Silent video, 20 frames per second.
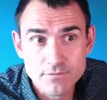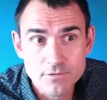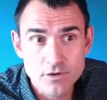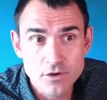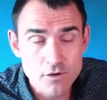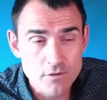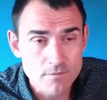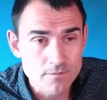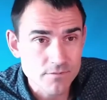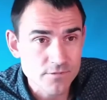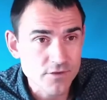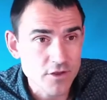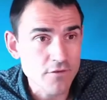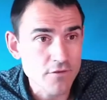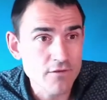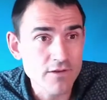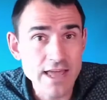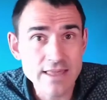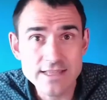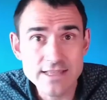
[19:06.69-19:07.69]
Cool. So
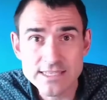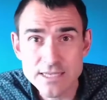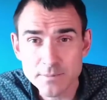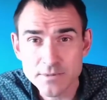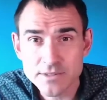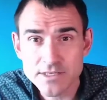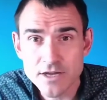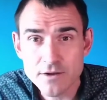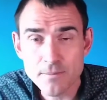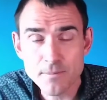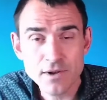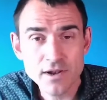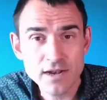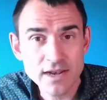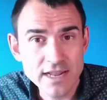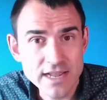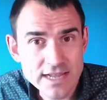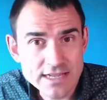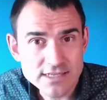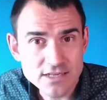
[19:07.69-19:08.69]
if you like this episode,
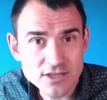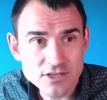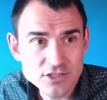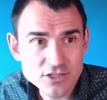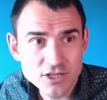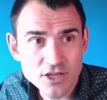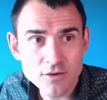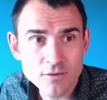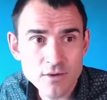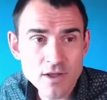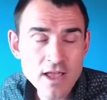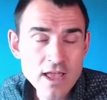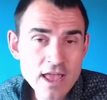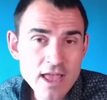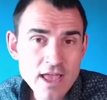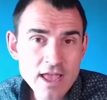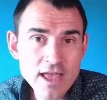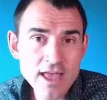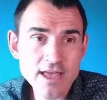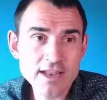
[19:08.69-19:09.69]
please do
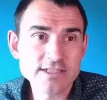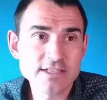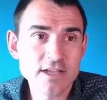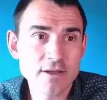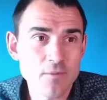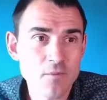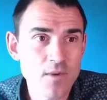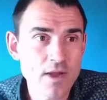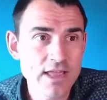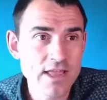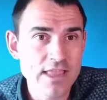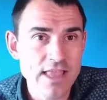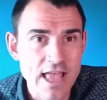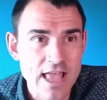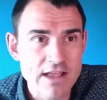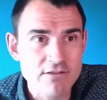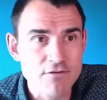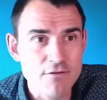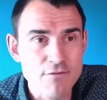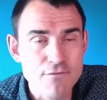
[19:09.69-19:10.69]
hit us up with
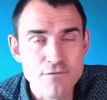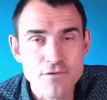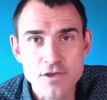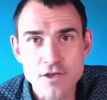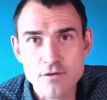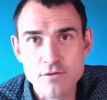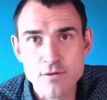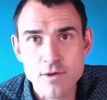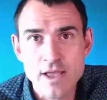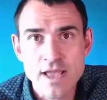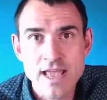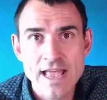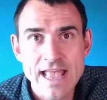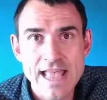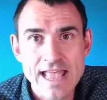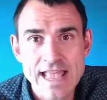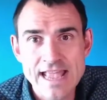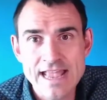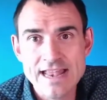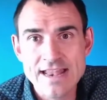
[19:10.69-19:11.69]
a review
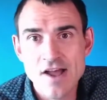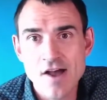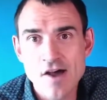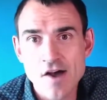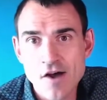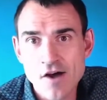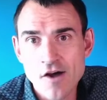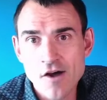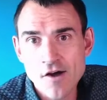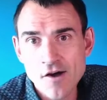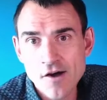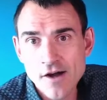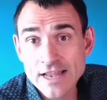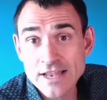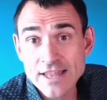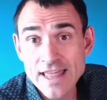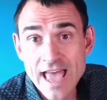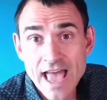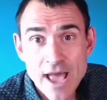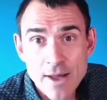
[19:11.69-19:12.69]
in
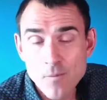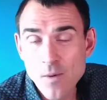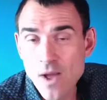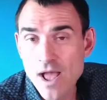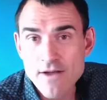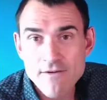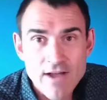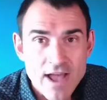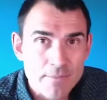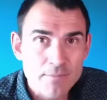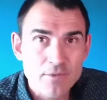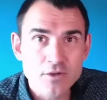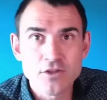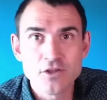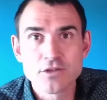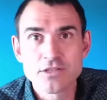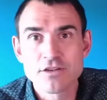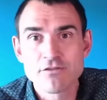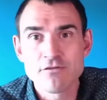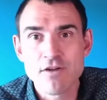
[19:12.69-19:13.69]
the app, whatever app you're
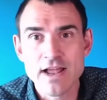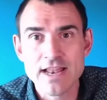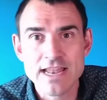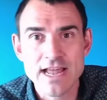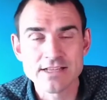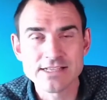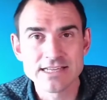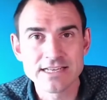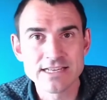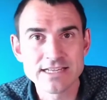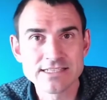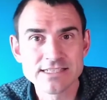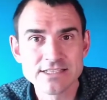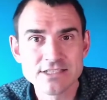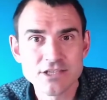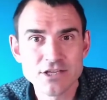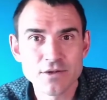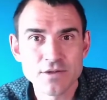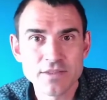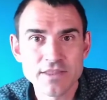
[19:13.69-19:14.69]
using right now to listen
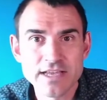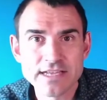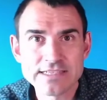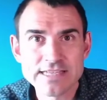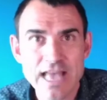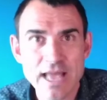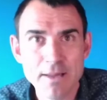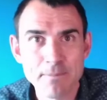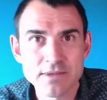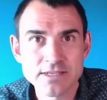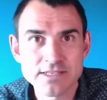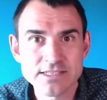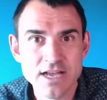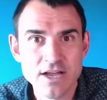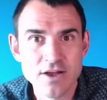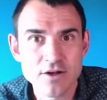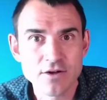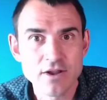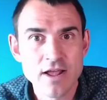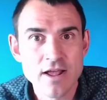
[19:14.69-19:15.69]
to this
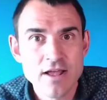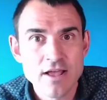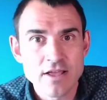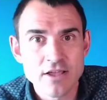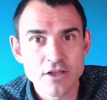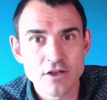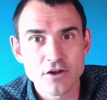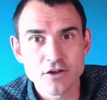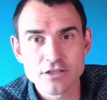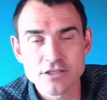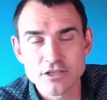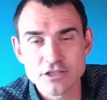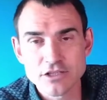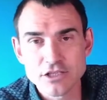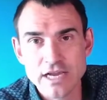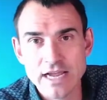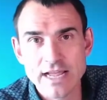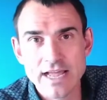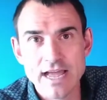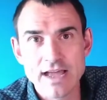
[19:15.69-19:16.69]
episode. You can also
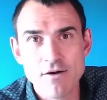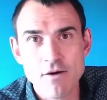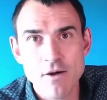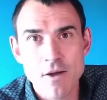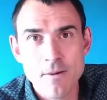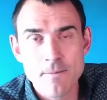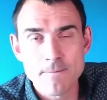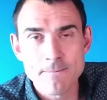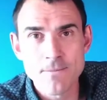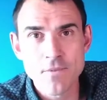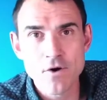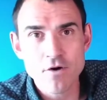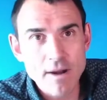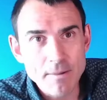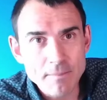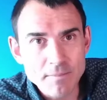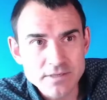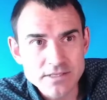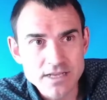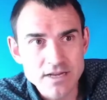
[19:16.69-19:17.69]
check out more
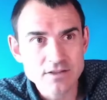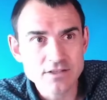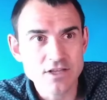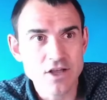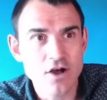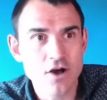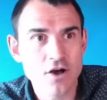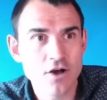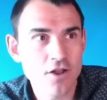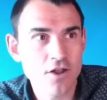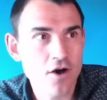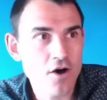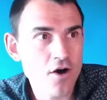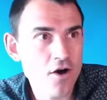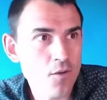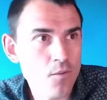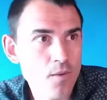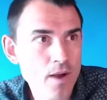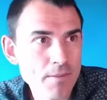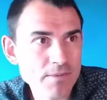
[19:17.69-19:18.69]
episodes on
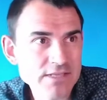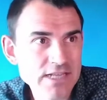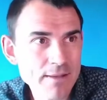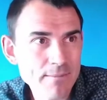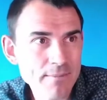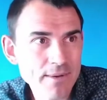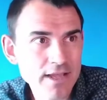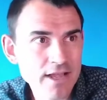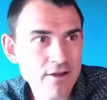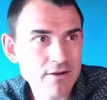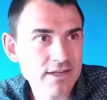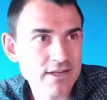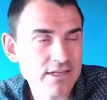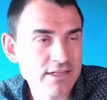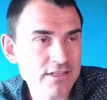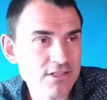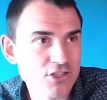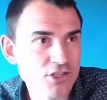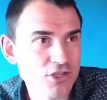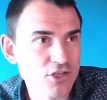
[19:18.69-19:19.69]
our website by
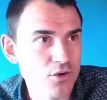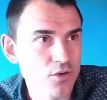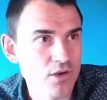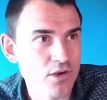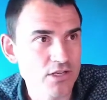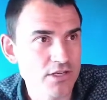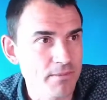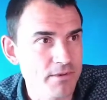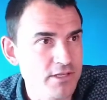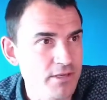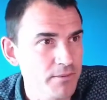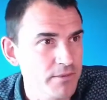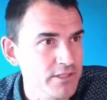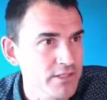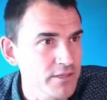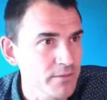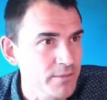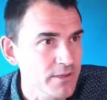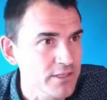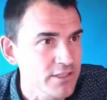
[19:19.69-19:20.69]
going to
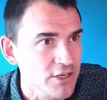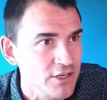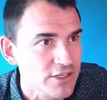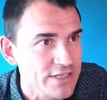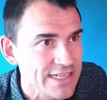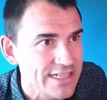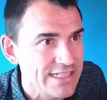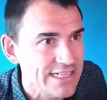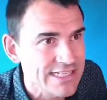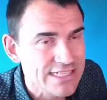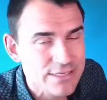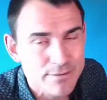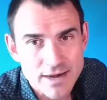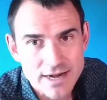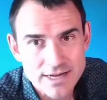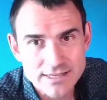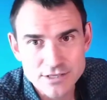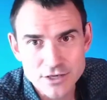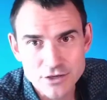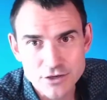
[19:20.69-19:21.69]

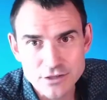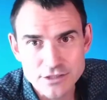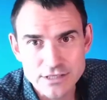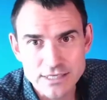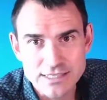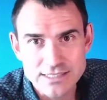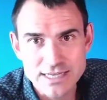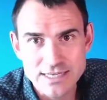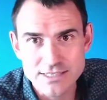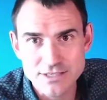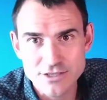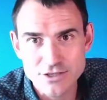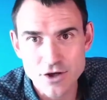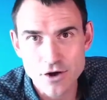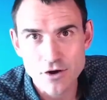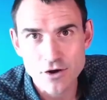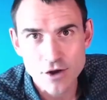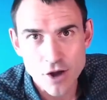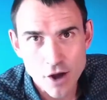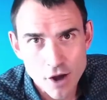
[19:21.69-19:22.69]

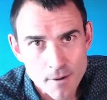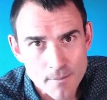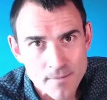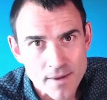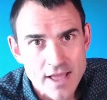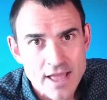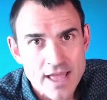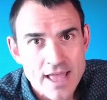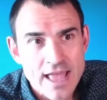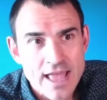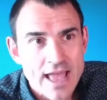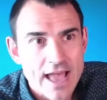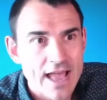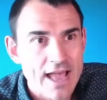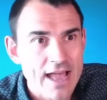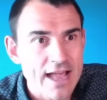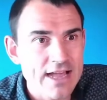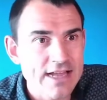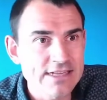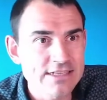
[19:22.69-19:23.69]
www.systemizeyoursuccess.com,
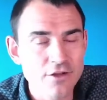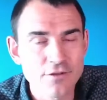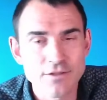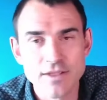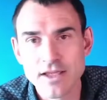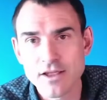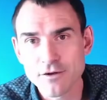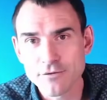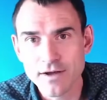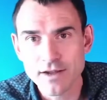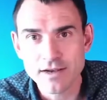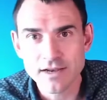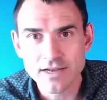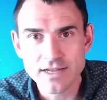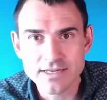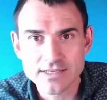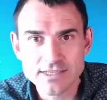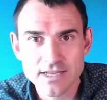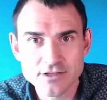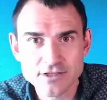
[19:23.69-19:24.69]
and on there you'll find
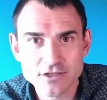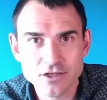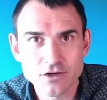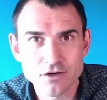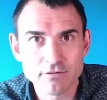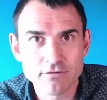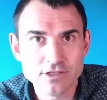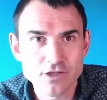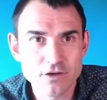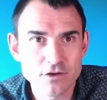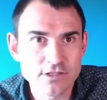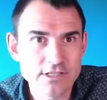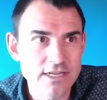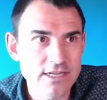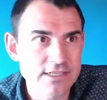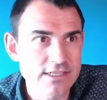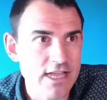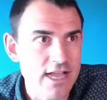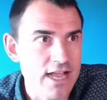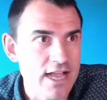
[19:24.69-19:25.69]
links to loads of cool
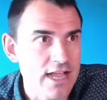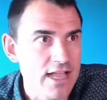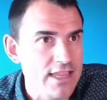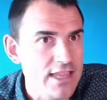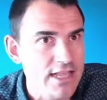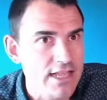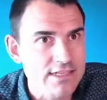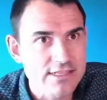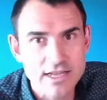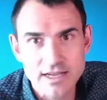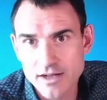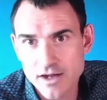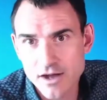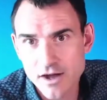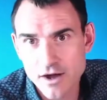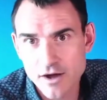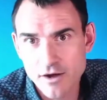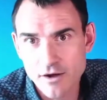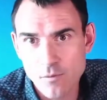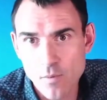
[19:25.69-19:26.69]
resources and things like
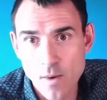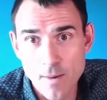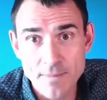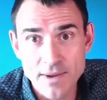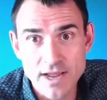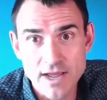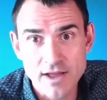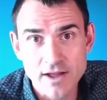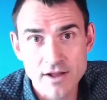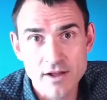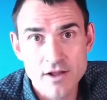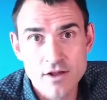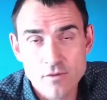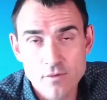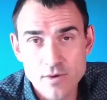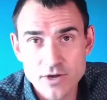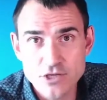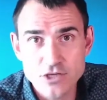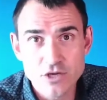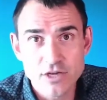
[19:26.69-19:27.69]
our webinar,
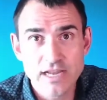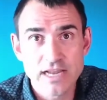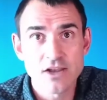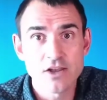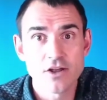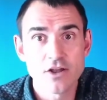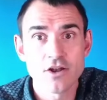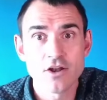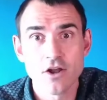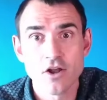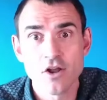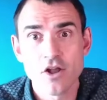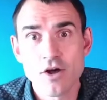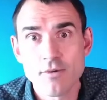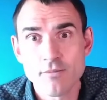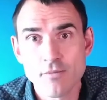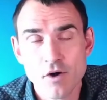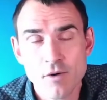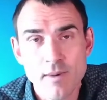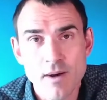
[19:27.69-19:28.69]
which you can learn a
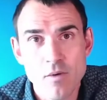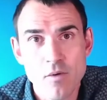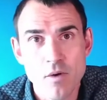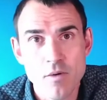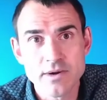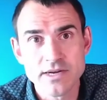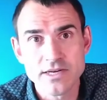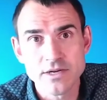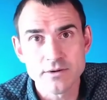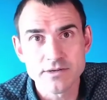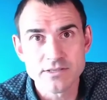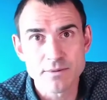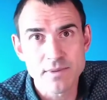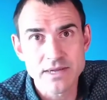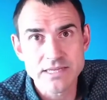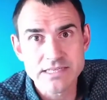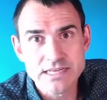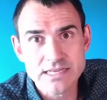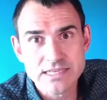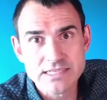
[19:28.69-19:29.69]
lot more about what we do as a
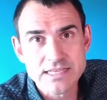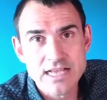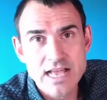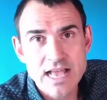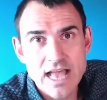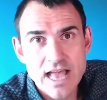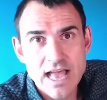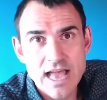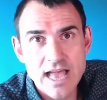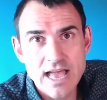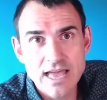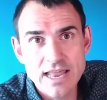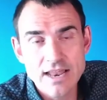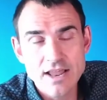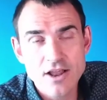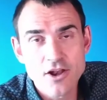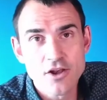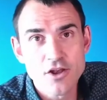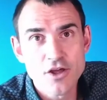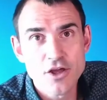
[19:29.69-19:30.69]
business
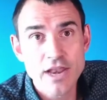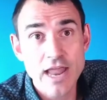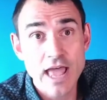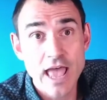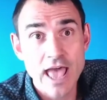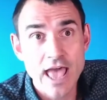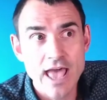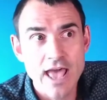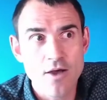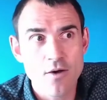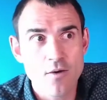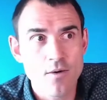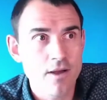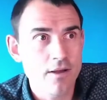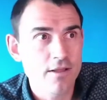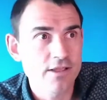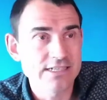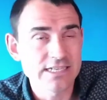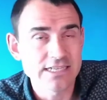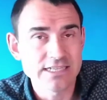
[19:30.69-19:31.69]
and learn how
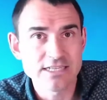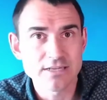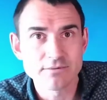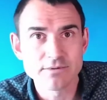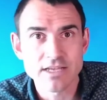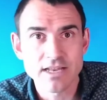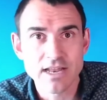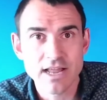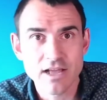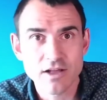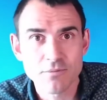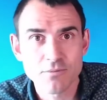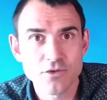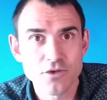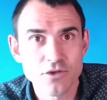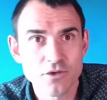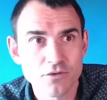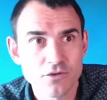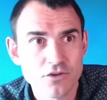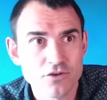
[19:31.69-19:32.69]
systems can help
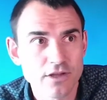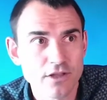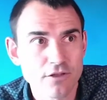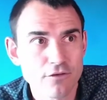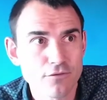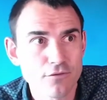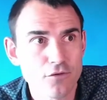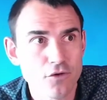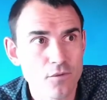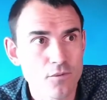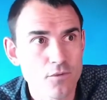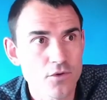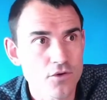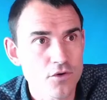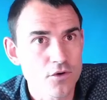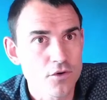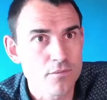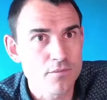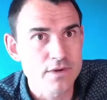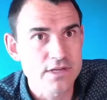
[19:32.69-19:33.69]
you to transform
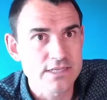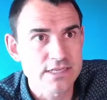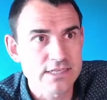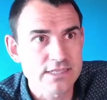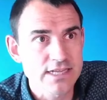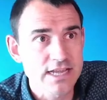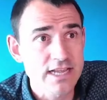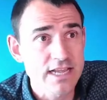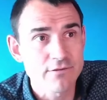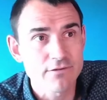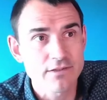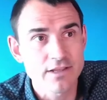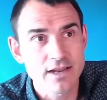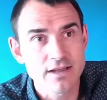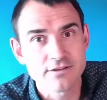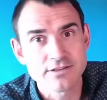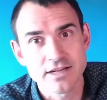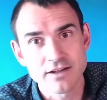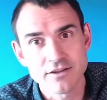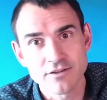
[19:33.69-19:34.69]
your business and give you the
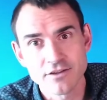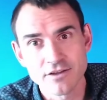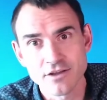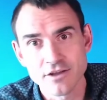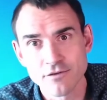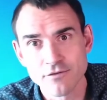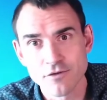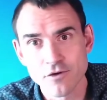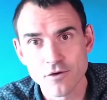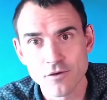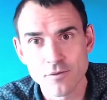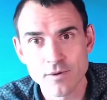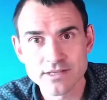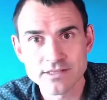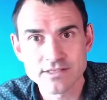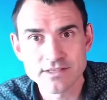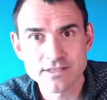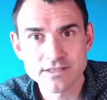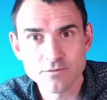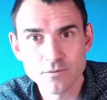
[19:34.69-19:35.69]
lifestyle that you've
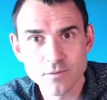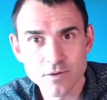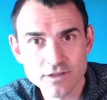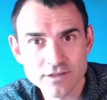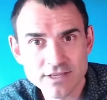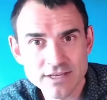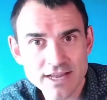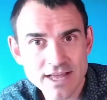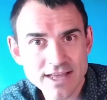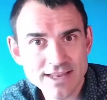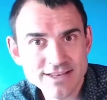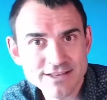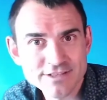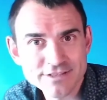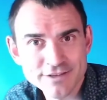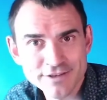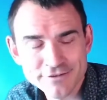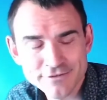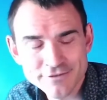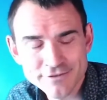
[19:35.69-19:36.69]
always wanted and
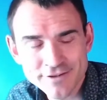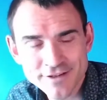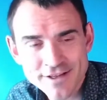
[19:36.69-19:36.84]
deserve.